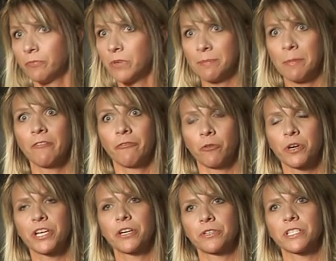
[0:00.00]
in my
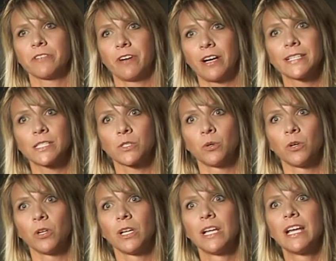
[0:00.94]
4 years of high
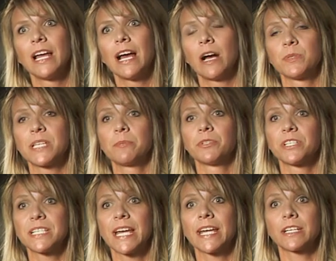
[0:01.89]
school. I was able
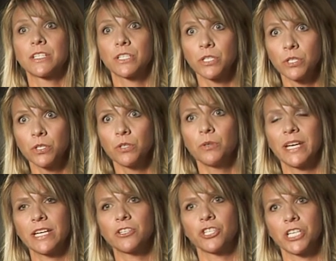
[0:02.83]
to take 2
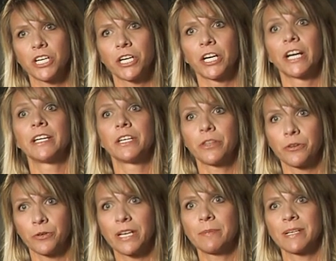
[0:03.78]
each year and
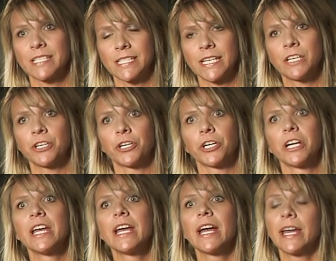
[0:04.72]
3 my senior.
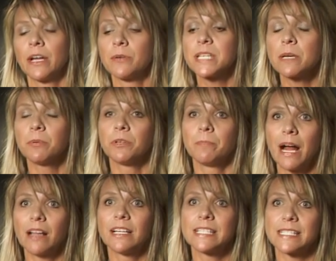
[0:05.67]
And I was able to
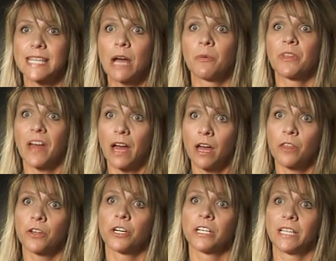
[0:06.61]
balance that with
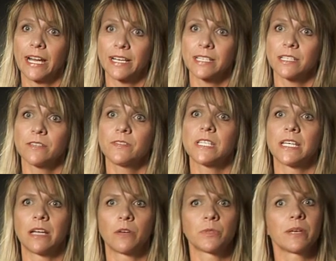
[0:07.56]
other electives,
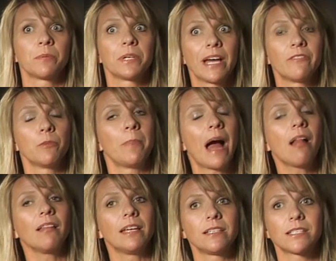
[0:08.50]
and I was able to have a
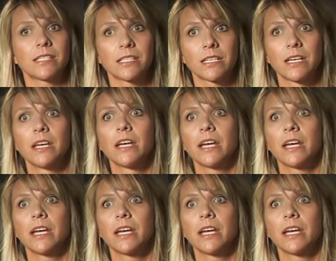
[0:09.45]
balanced